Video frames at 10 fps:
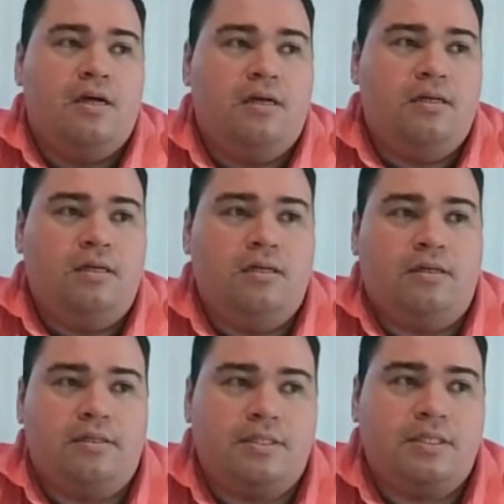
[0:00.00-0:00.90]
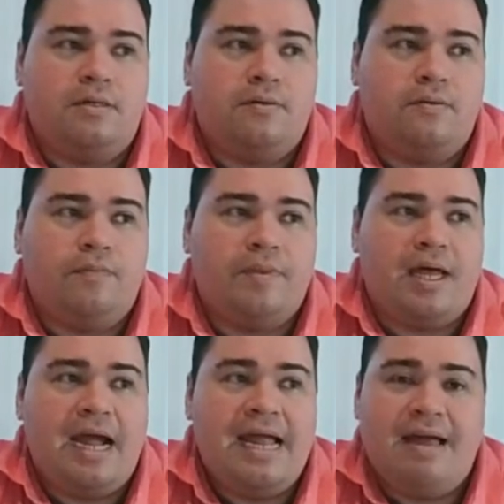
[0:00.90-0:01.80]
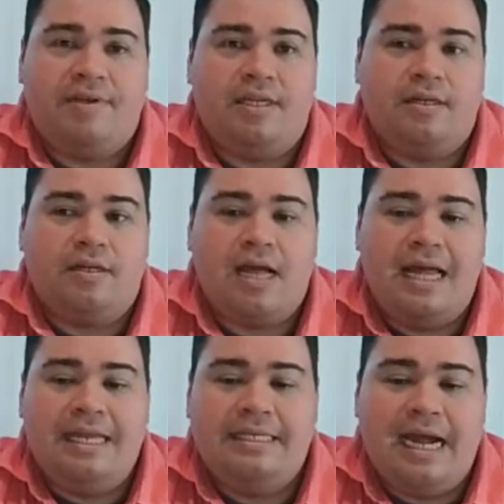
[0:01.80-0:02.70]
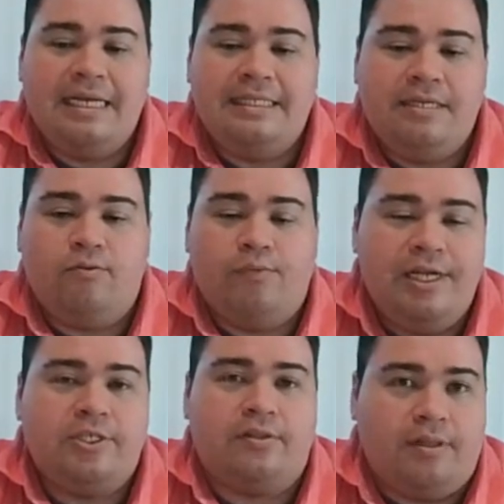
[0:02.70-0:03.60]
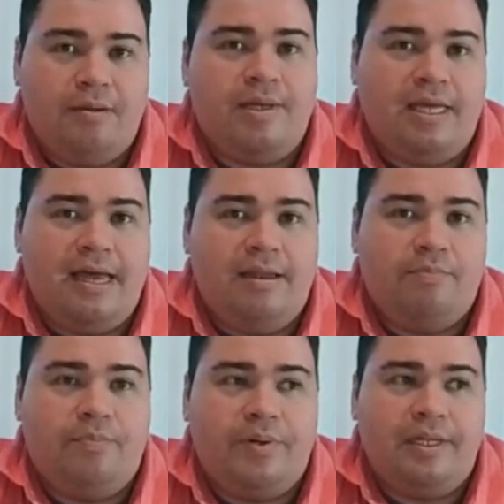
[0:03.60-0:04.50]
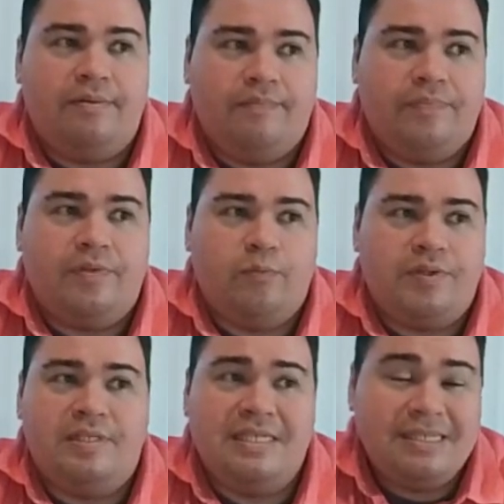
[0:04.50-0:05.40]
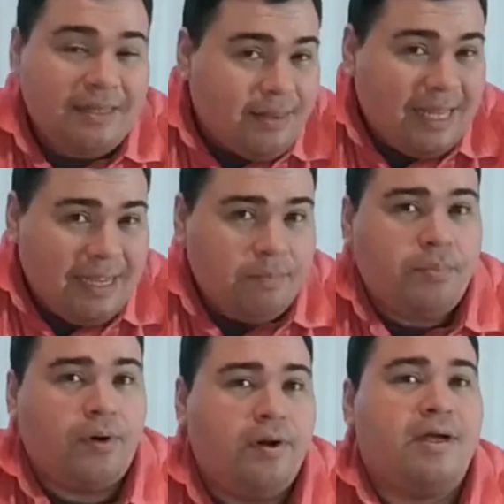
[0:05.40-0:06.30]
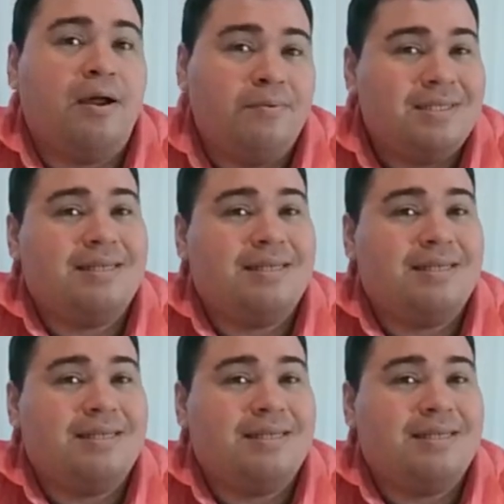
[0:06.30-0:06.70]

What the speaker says: So I didn't reach the limit yet, but with Disneyland Park, I was